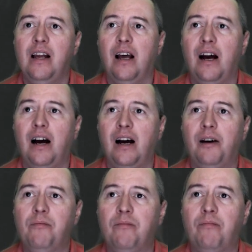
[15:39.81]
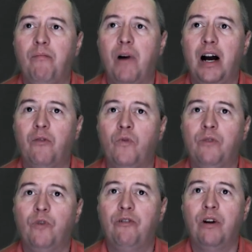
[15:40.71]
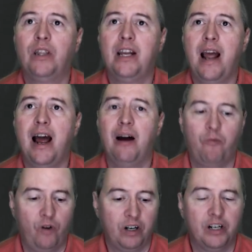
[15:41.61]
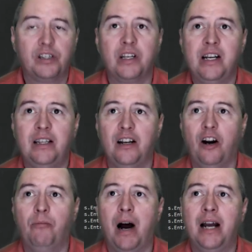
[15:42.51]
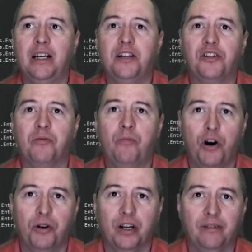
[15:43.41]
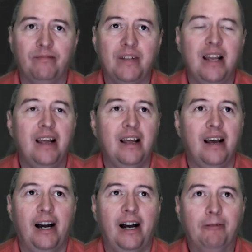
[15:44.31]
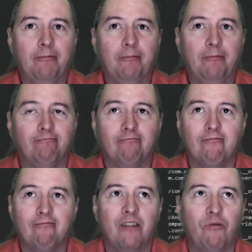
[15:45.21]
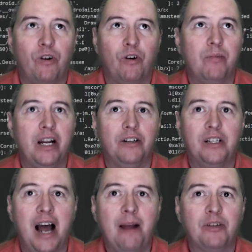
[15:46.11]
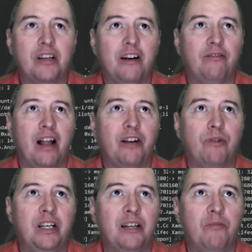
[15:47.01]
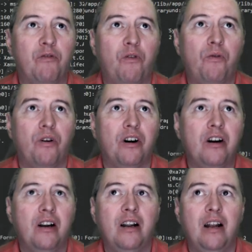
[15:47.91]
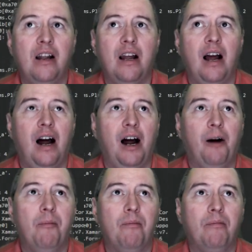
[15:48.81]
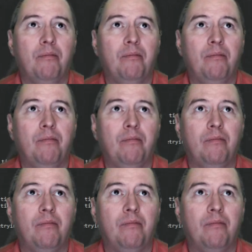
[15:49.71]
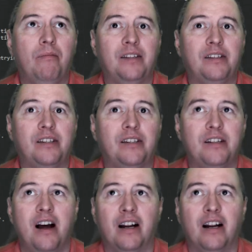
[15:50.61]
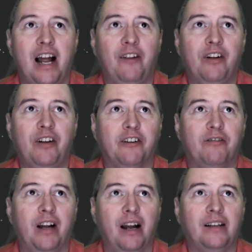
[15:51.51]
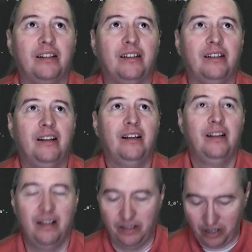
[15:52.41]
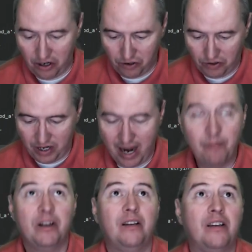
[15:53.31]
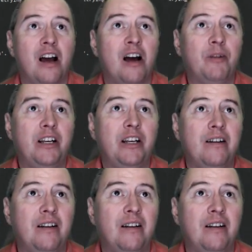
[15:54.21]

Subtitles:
but when we run the app, we're going to see that our bindings are broken. We're going to be able to type stuff like we did before, but it's not going to have any effect. So typing Tommy,